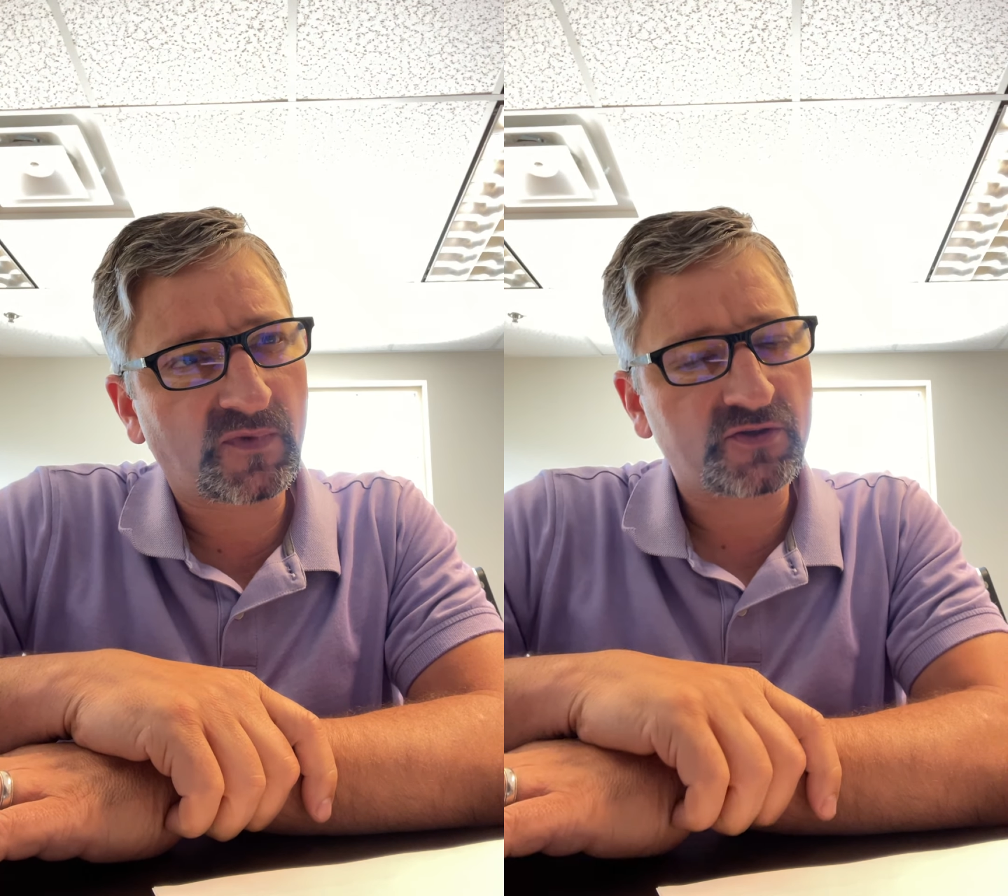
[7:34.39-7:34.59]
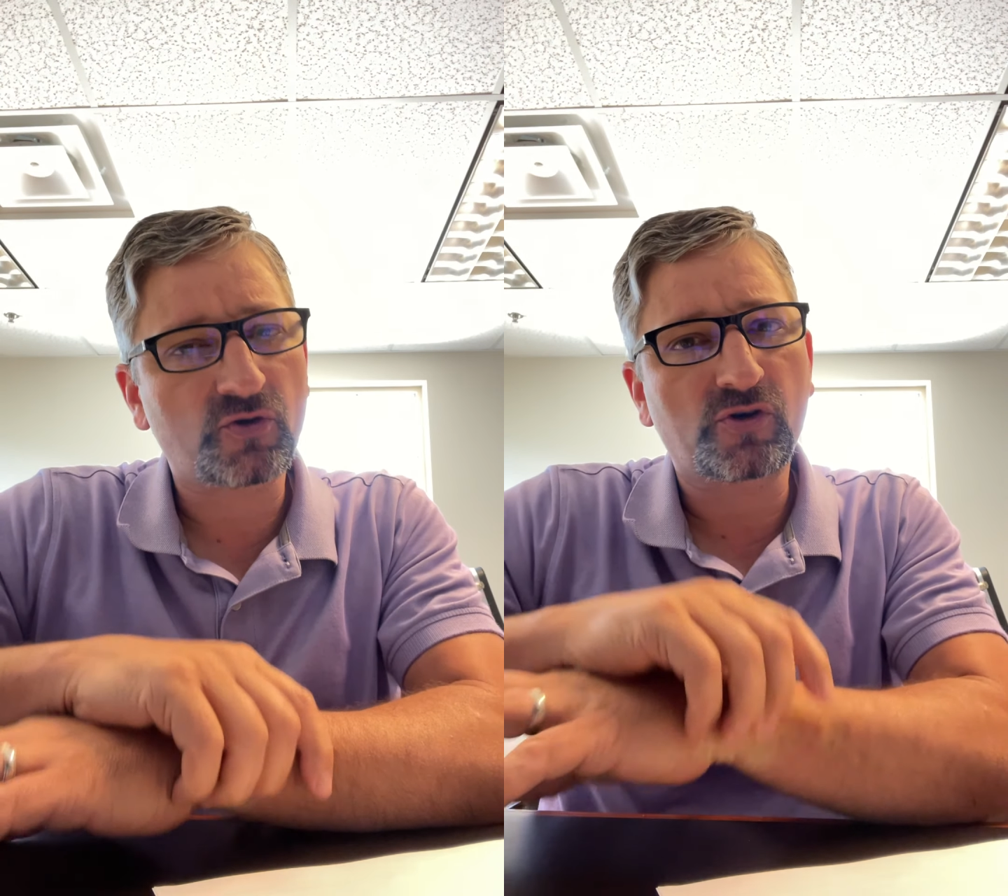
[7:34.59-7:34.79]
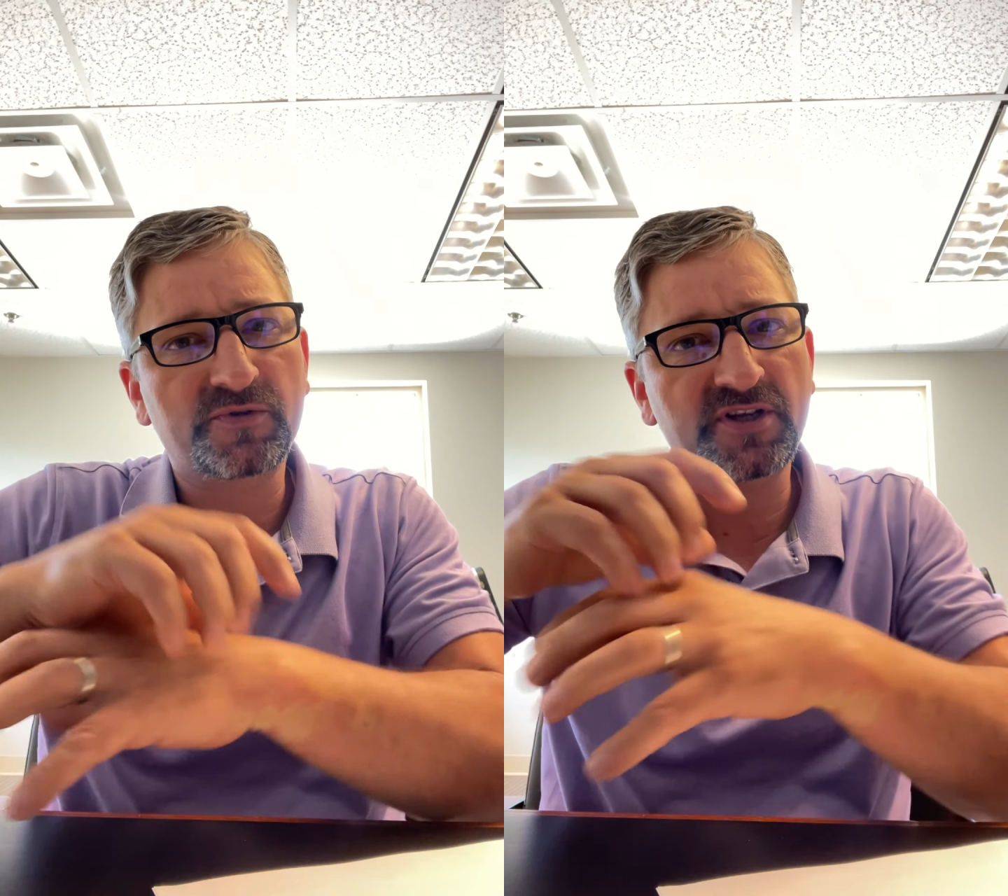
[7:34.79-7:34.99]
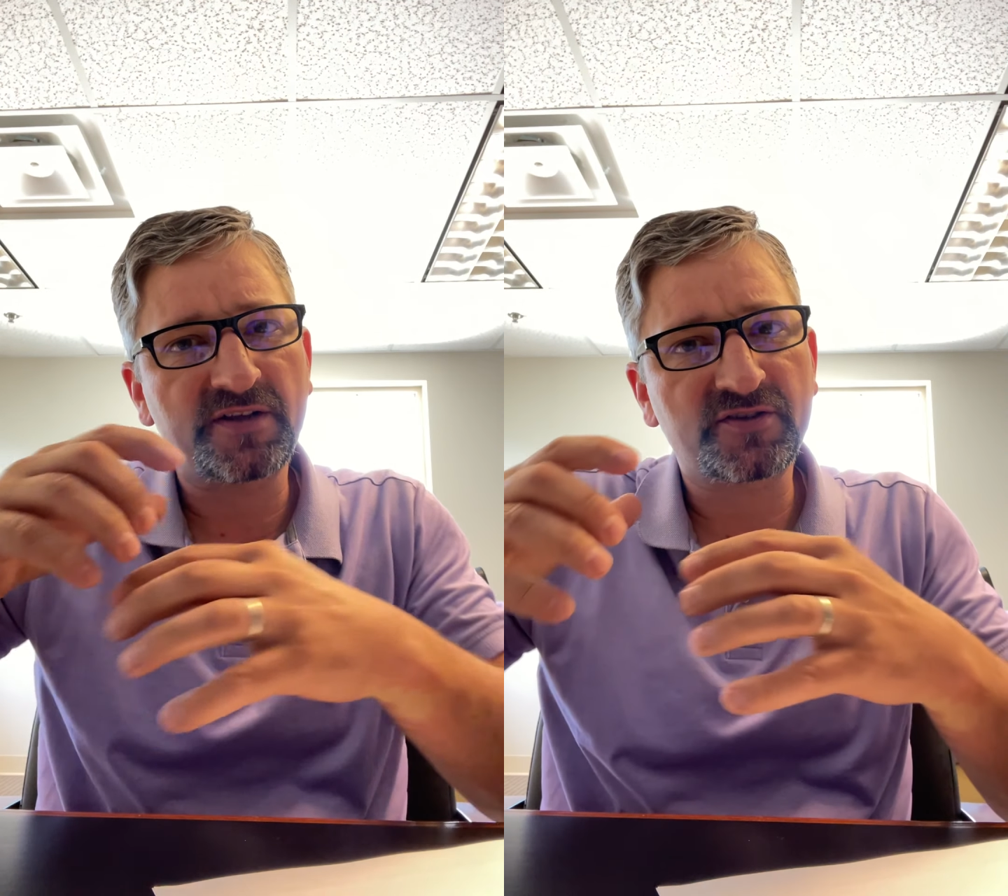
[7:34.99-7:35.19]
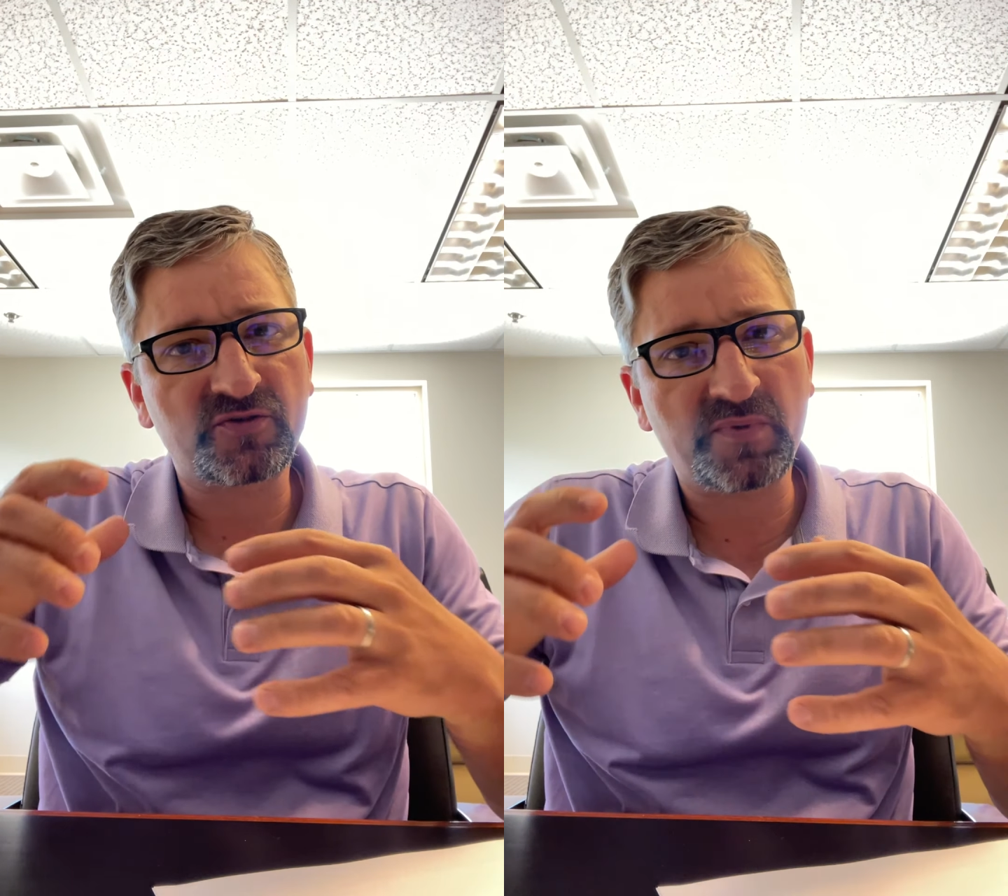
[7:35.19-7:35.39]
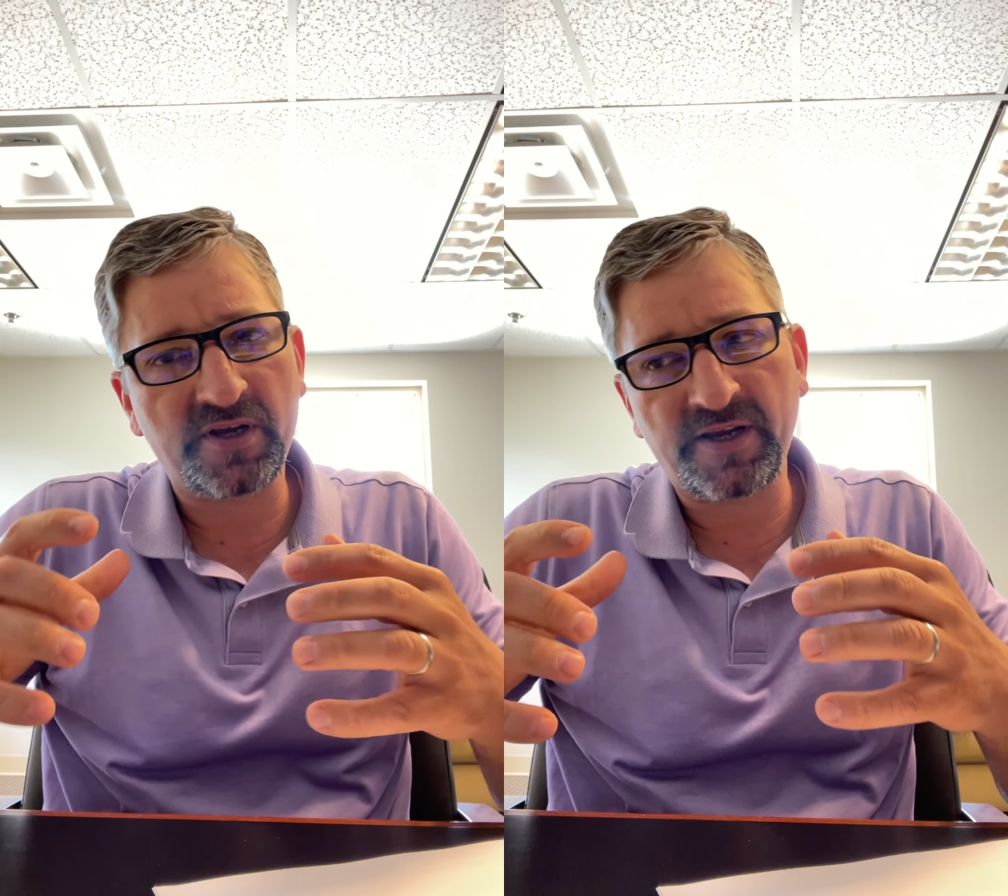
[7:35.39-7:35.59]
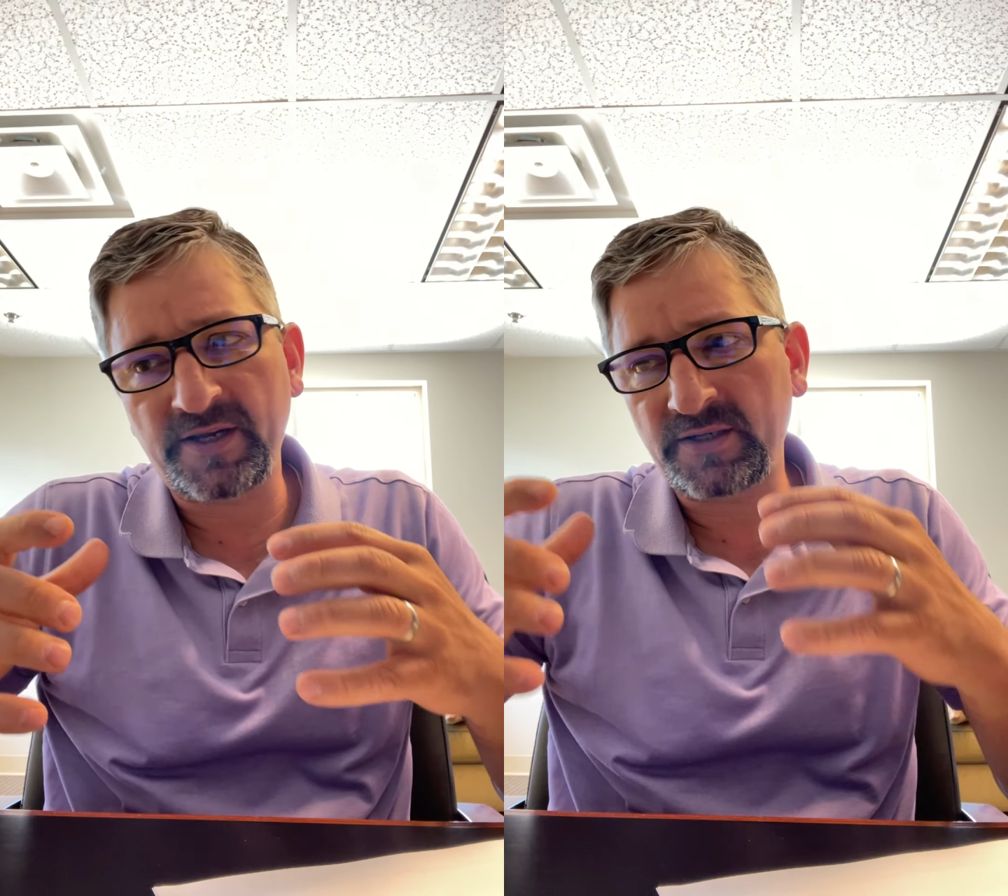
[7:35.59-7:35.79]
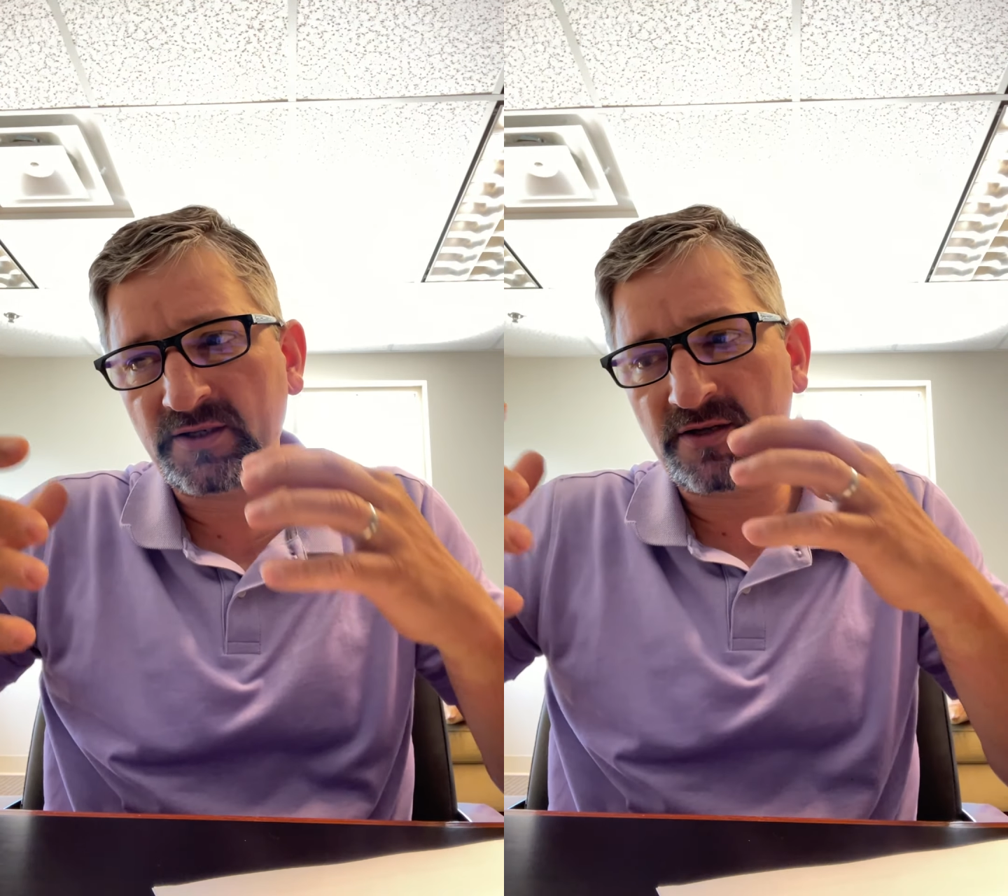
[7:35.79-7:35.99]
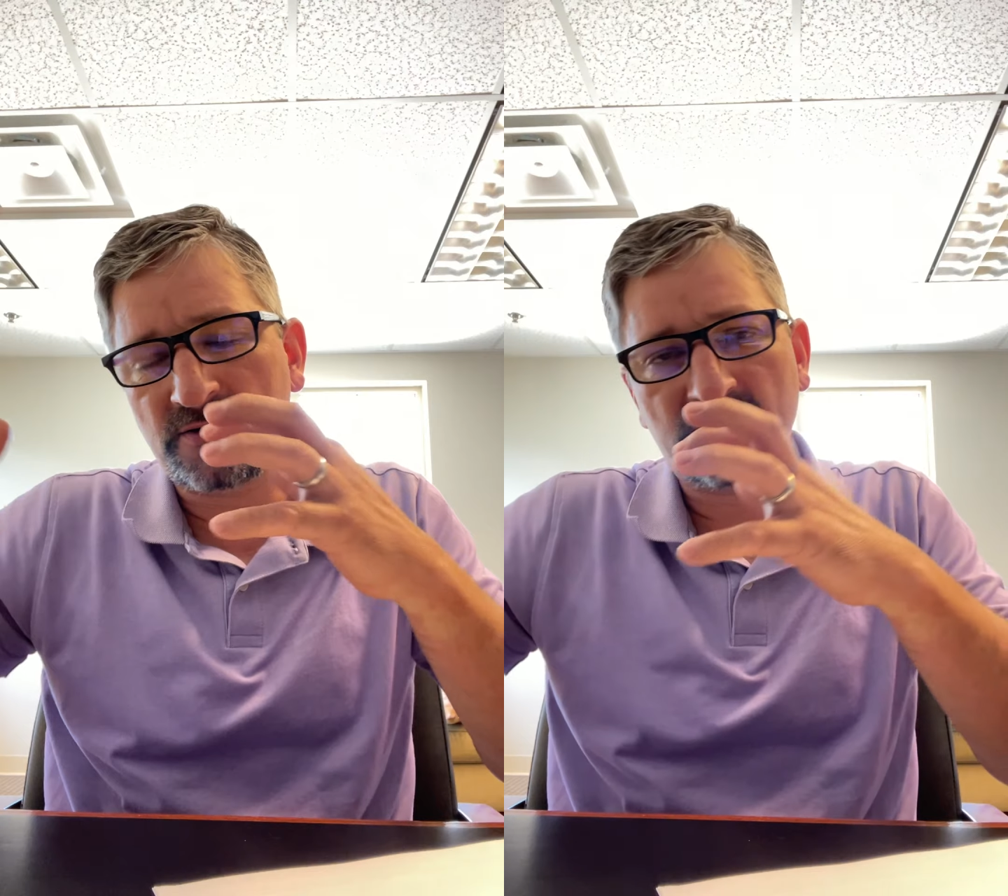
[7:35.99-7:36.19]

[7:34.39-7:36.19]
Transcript: Circumstances being,